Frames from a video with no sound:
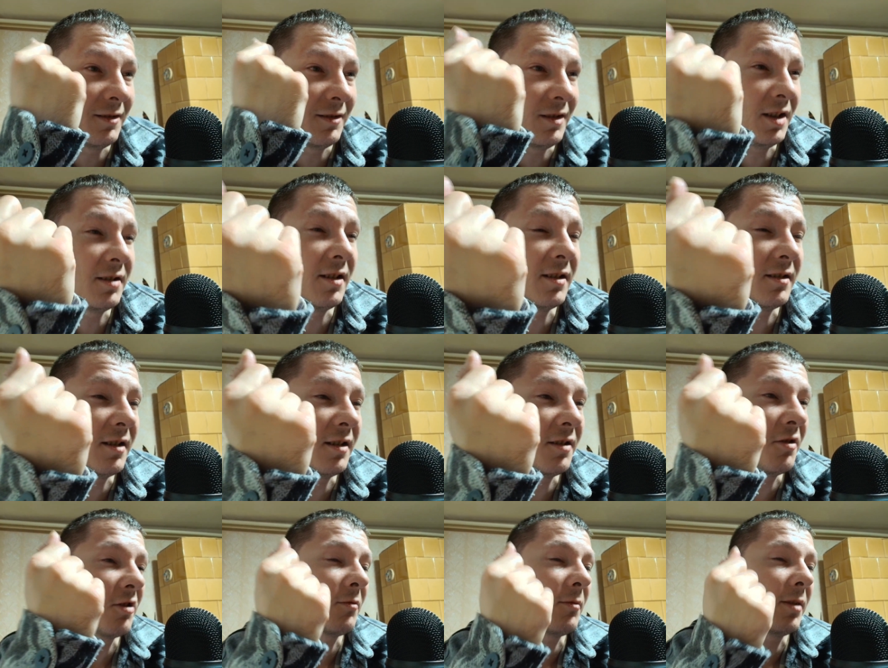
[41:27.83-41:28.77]
this is the
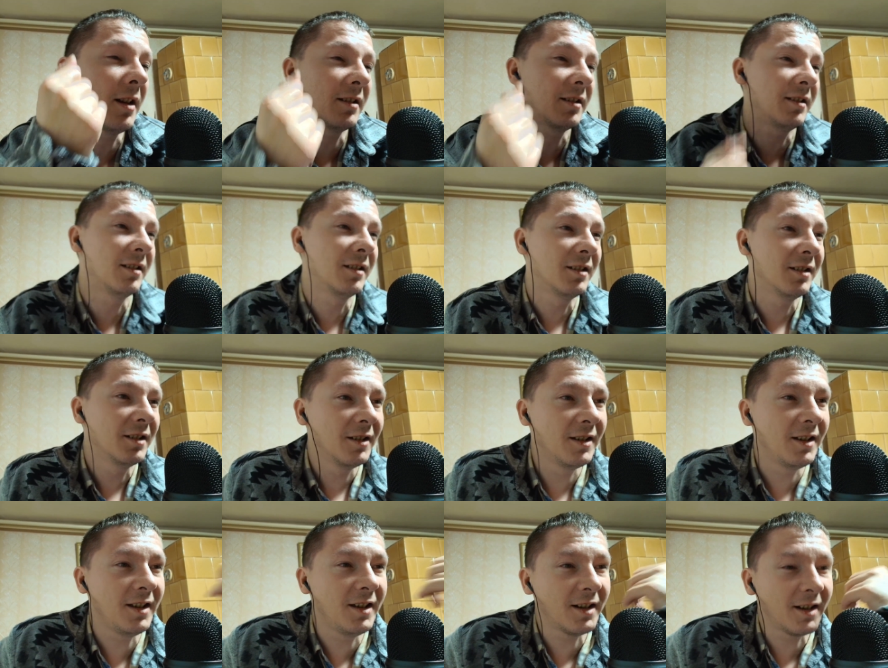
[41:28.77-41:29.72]
normal
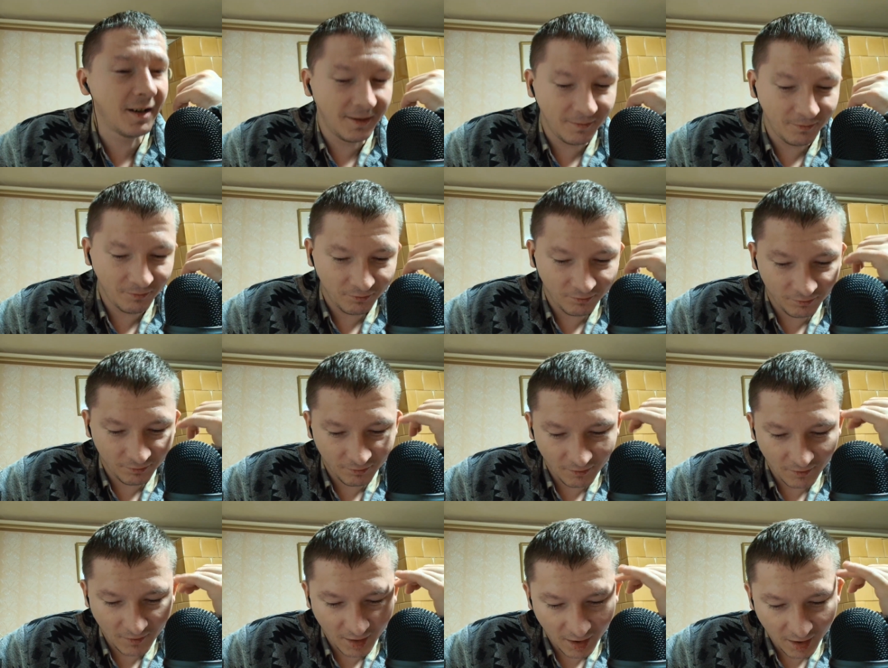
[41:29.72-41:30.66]
here,
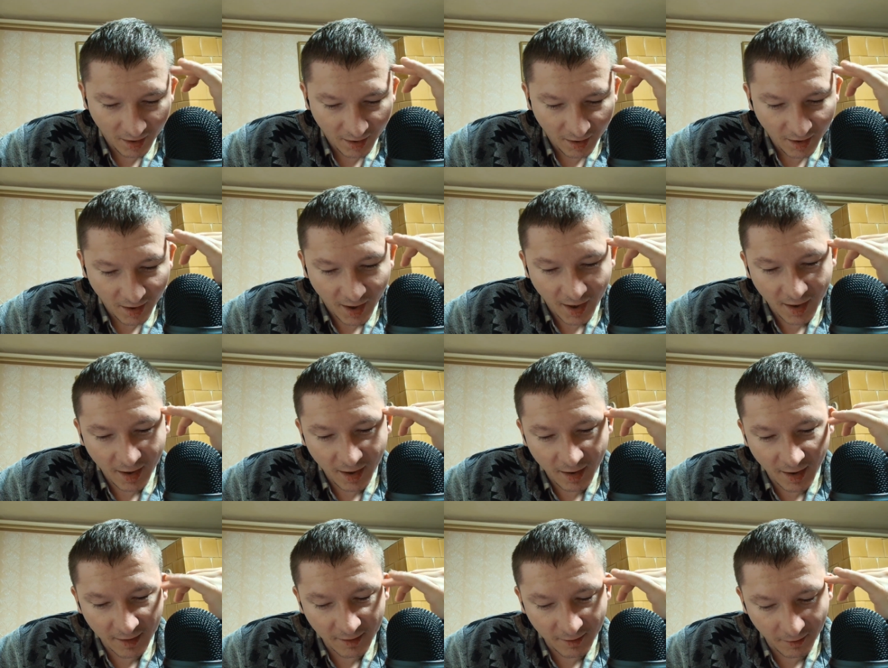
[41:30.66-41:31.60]
and it
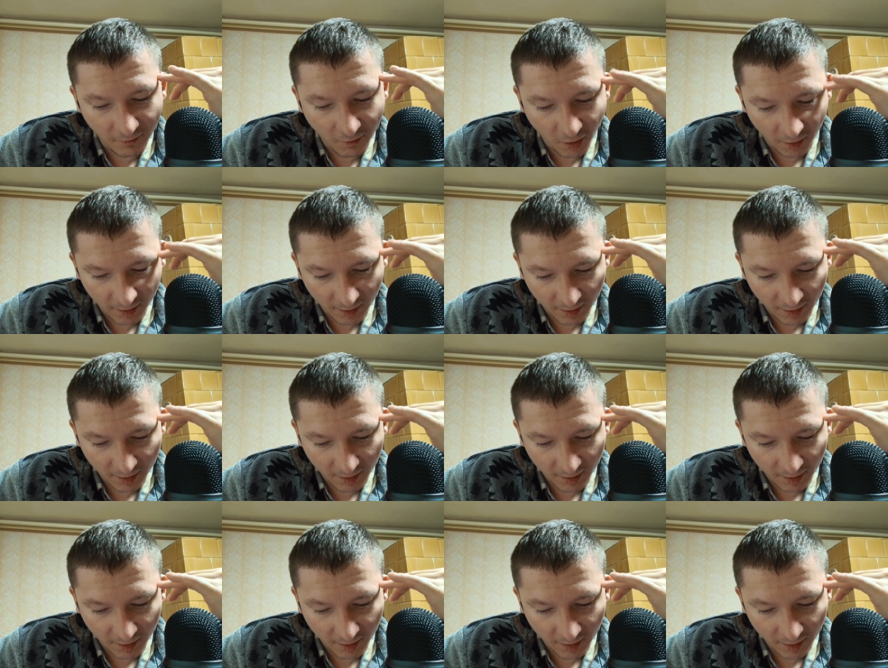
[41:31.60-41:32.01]
doesn't work